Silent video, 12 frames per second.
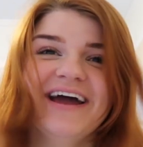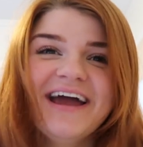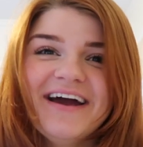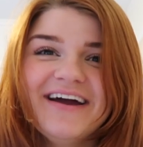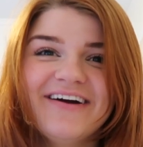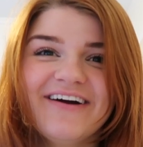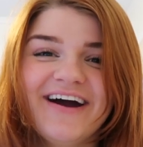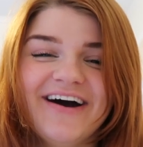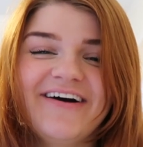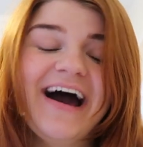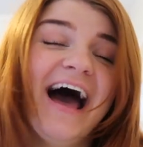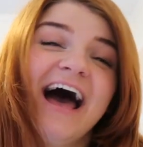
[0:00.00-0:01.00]
my hair
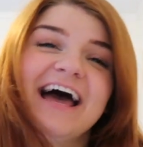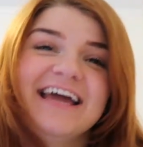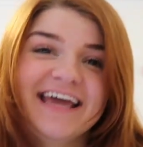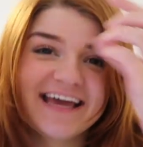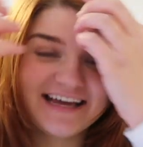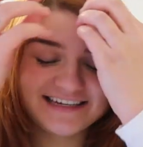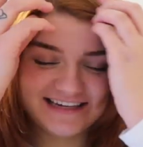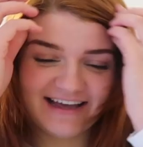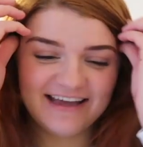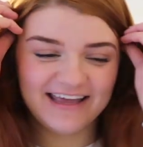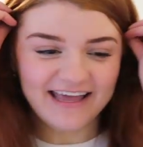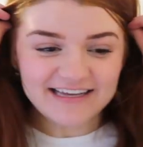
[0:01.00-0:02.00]
grow? I
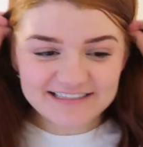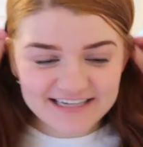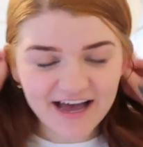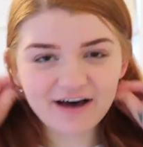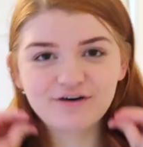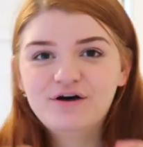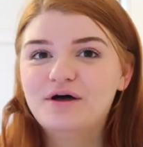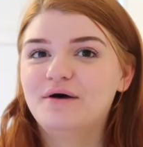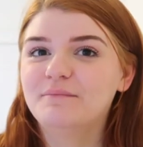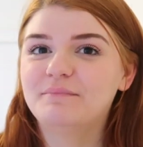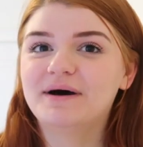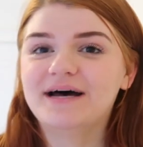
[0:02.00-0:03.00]
can't tell.
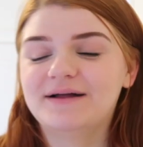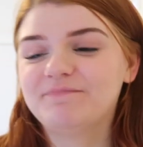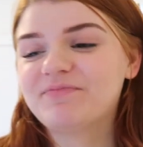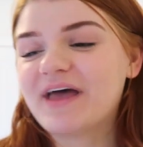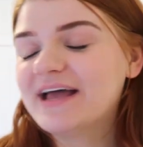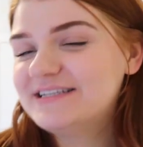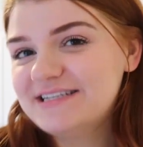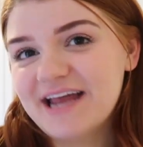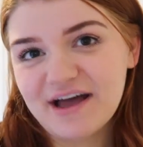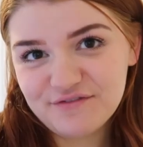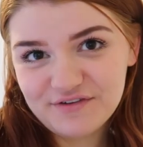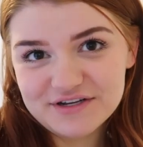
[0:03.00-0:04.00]
But I did
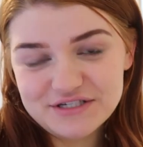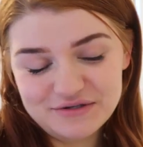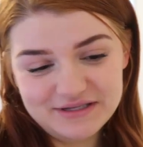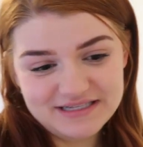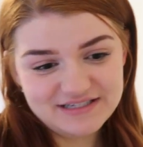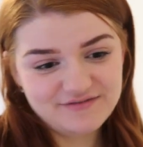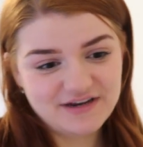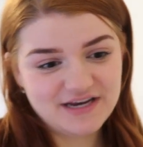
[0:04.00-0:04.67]
have fun doing this